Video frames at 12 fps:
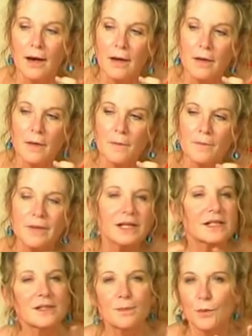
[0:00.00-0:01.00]
um,
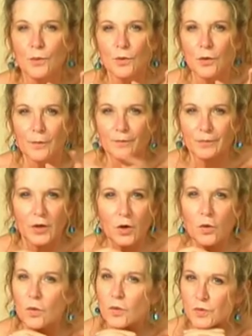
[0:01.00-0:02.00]
explore
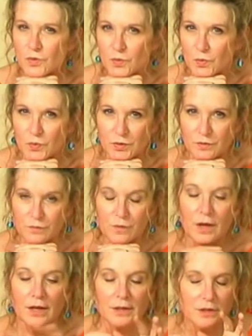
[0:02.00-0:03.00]
all sorts of
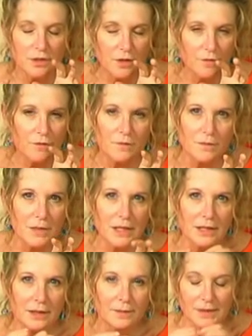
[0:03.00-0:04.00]
different
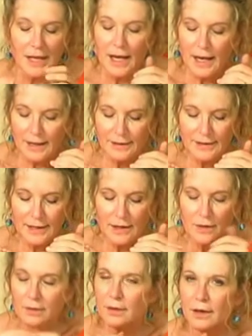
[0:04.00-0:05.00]
mediums. And
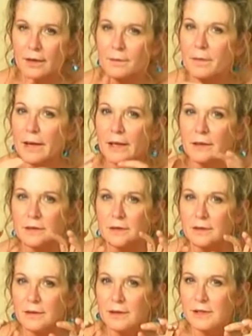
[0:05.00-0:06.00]
now I paint
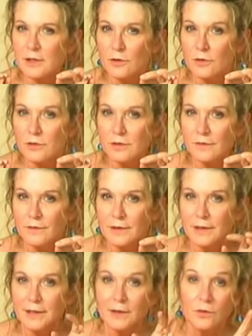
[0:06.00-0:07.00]

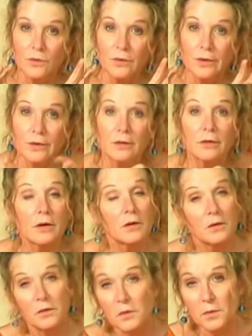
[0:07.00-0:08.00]
exclusively in oil
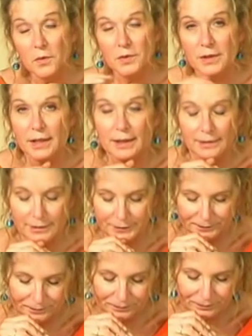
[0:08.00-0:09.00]
or watercolour.
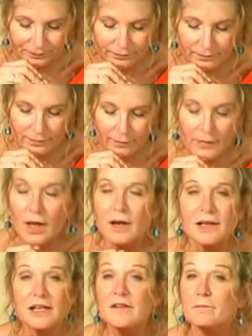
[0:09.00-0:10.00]
I
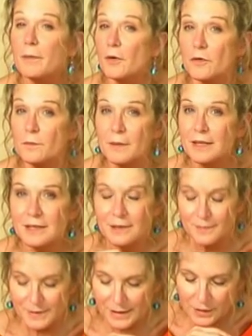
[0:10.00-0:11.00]
love both
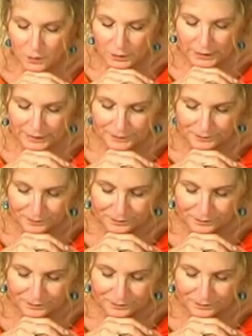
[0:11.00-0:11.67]
mediums equally.